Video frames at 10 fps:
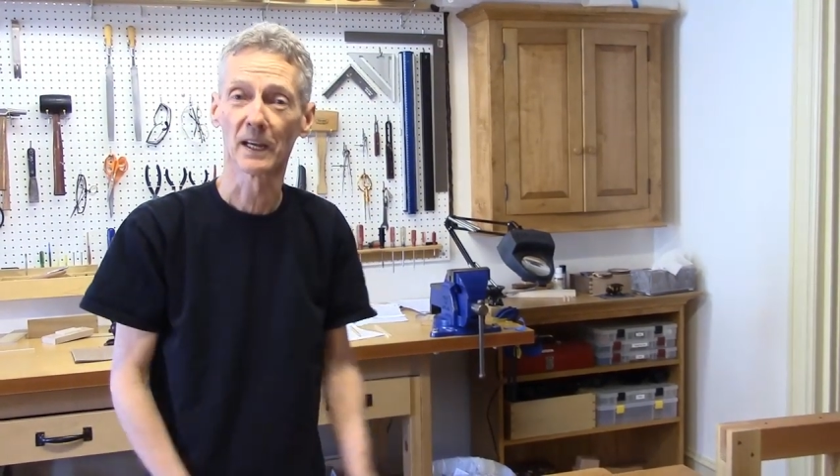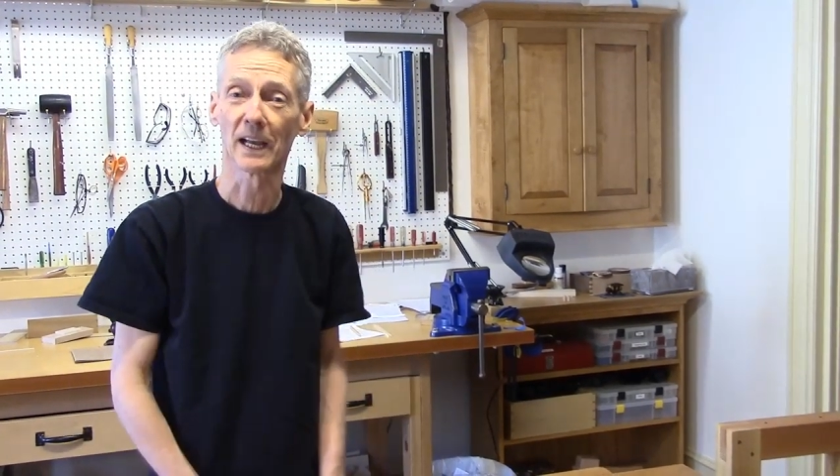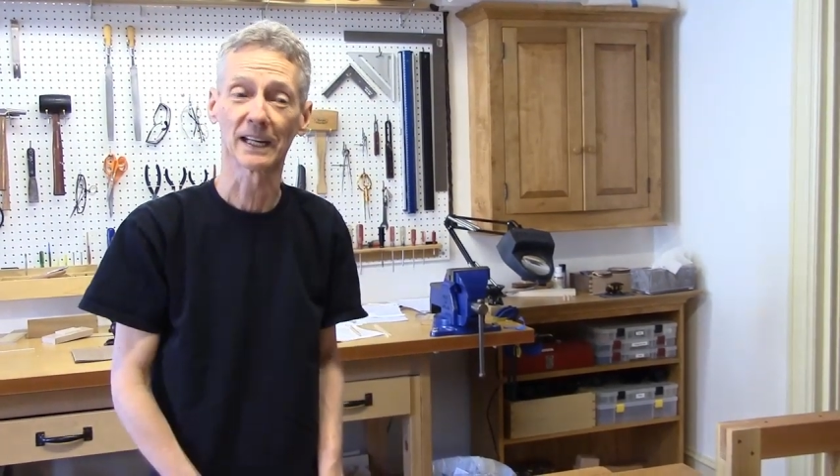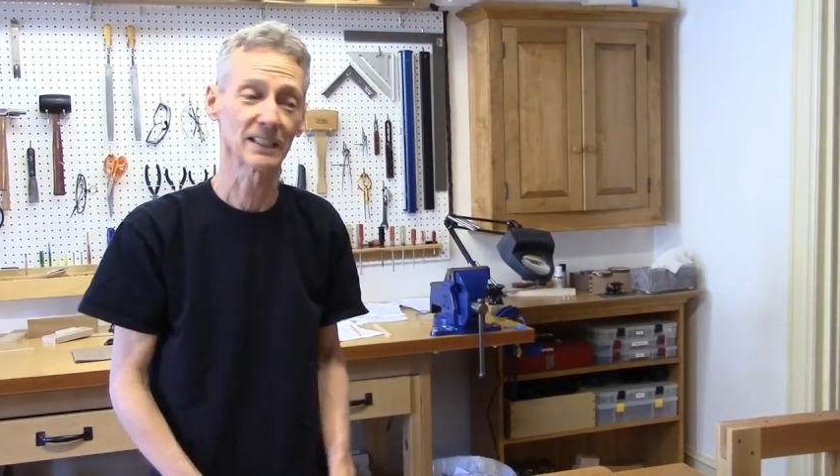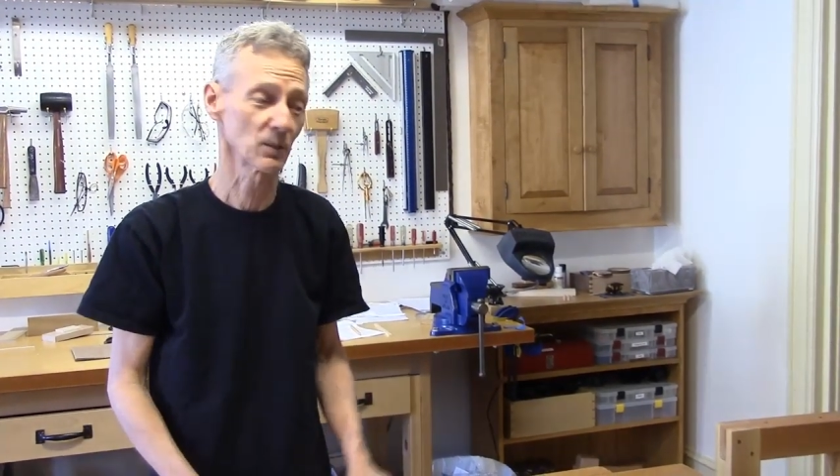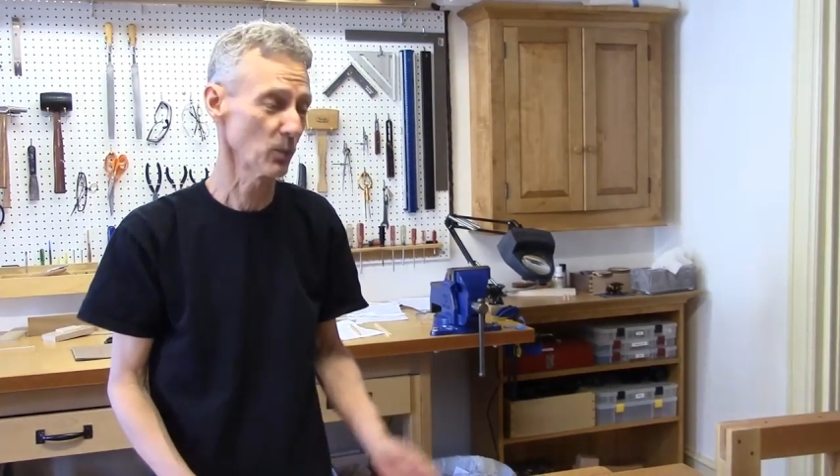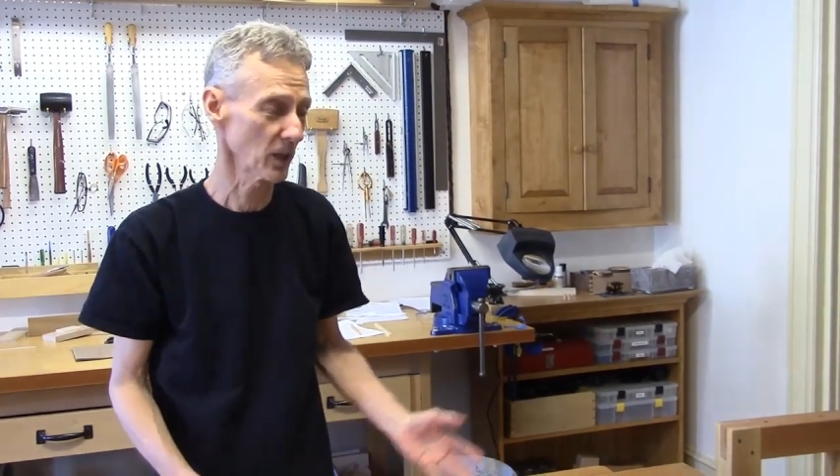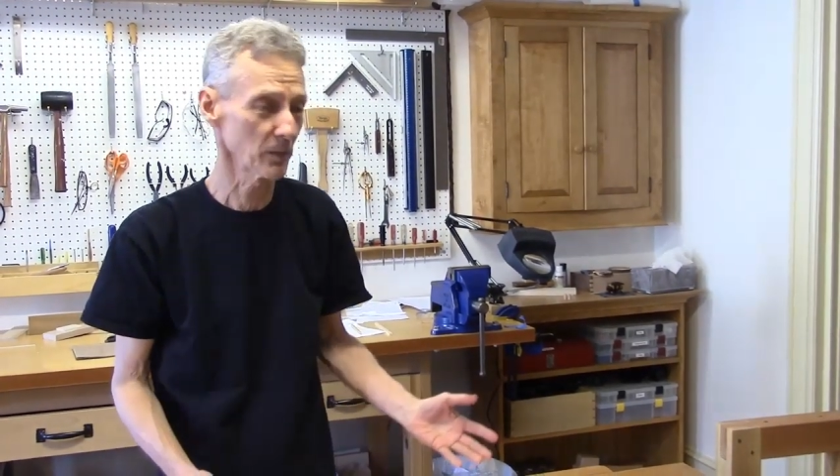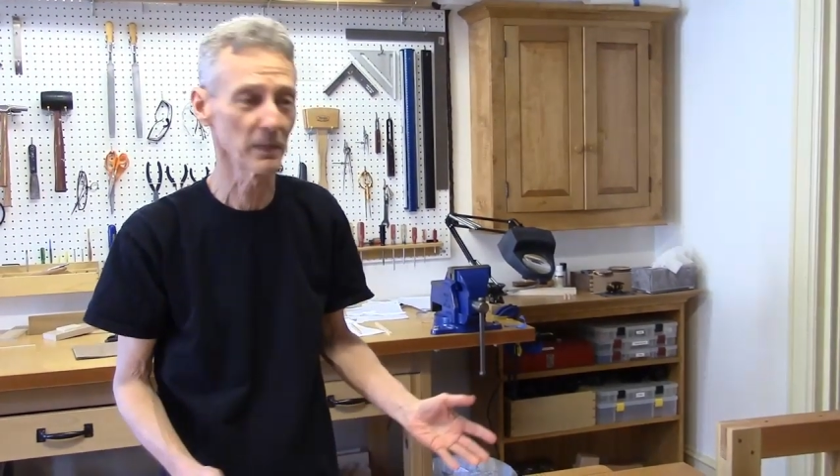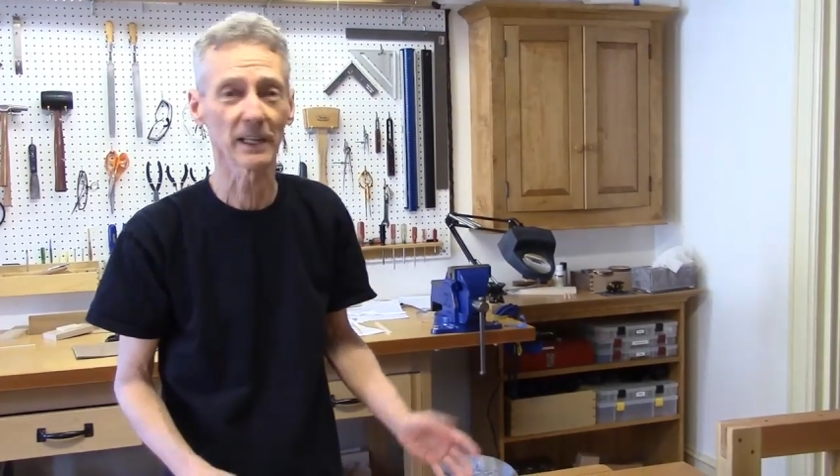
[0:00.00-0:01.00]
And I said,
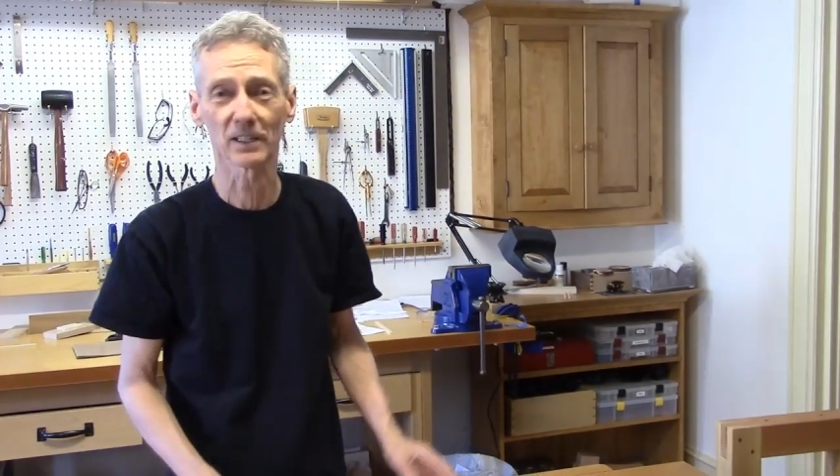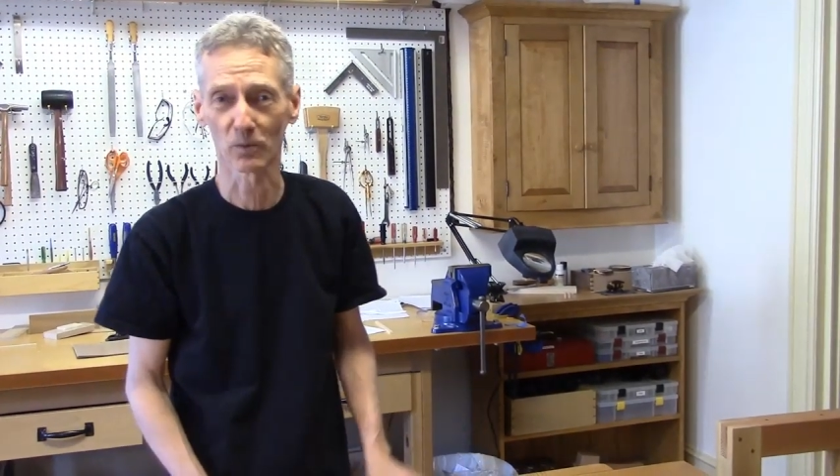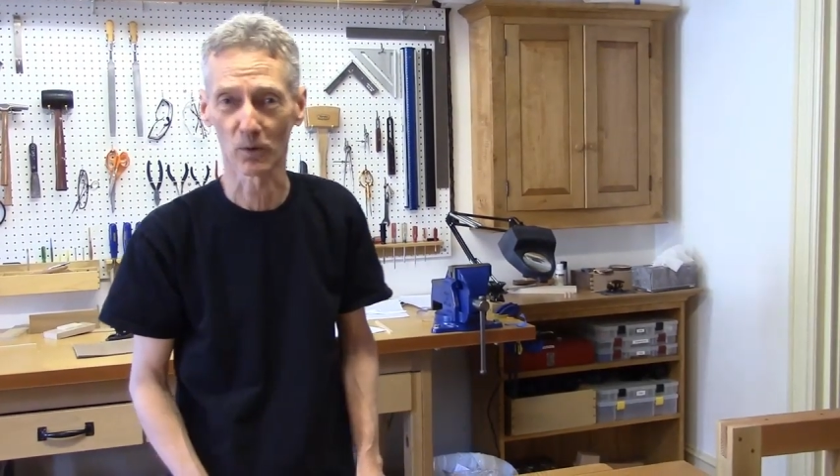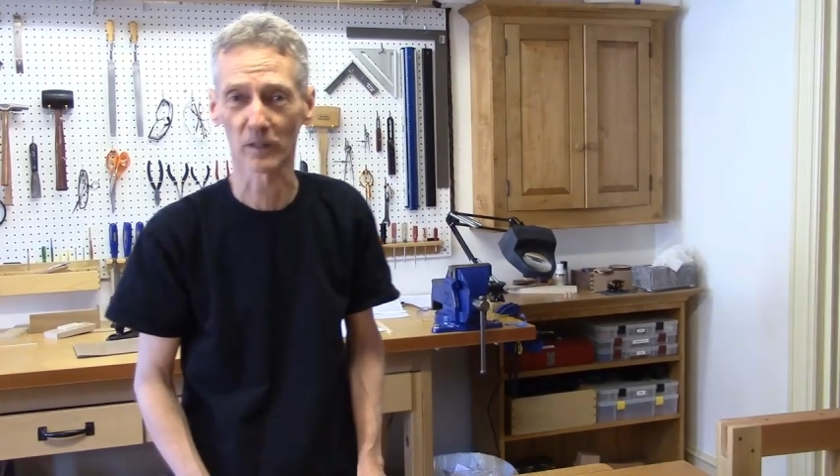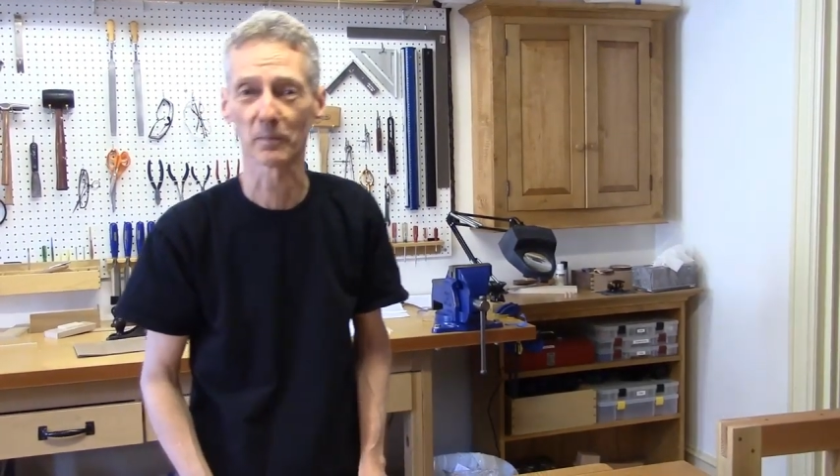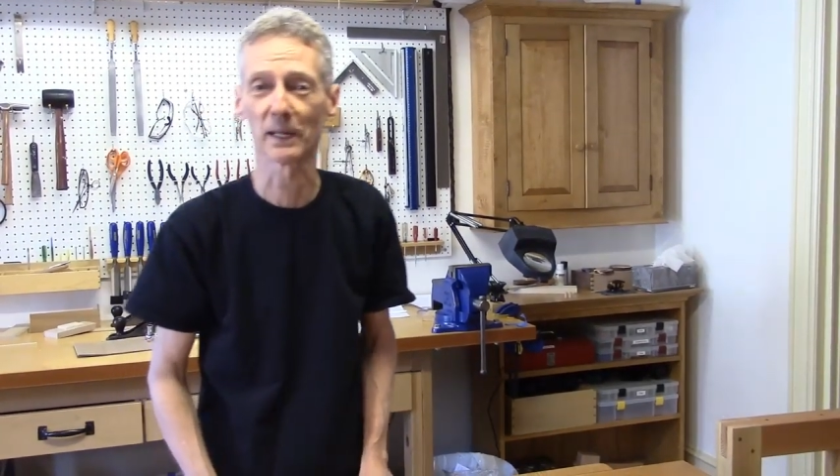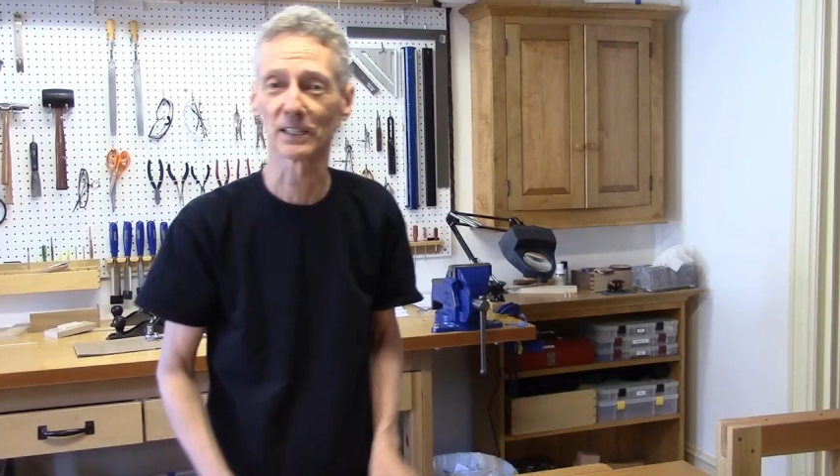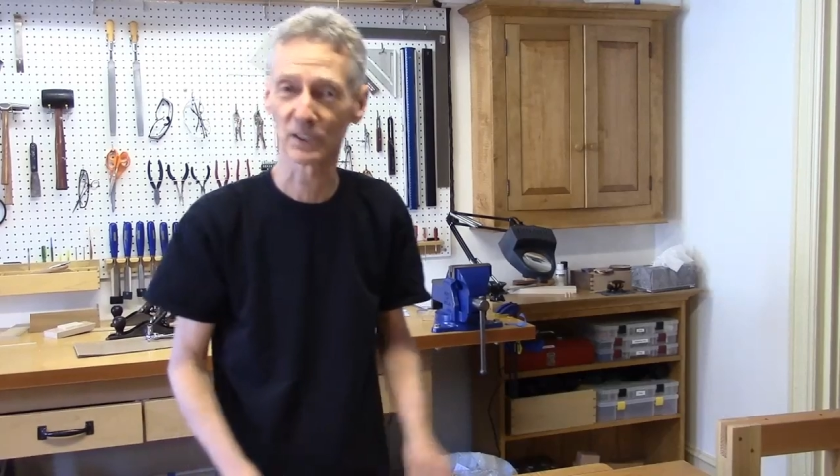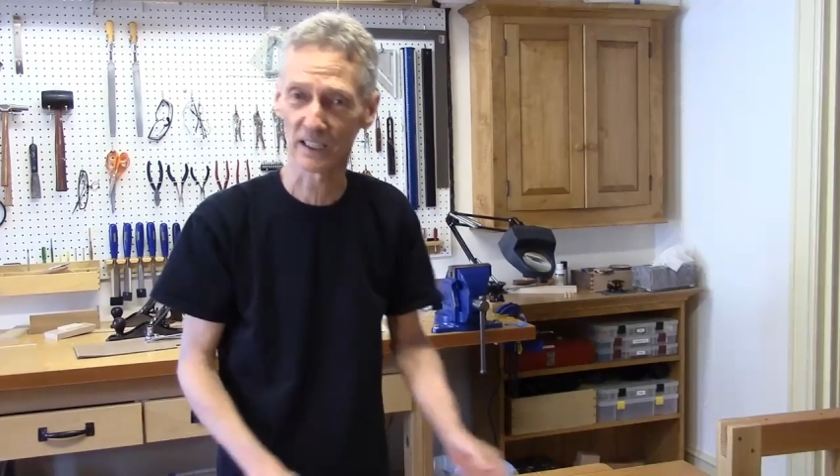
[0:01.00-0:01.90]
well, I'm making a workbench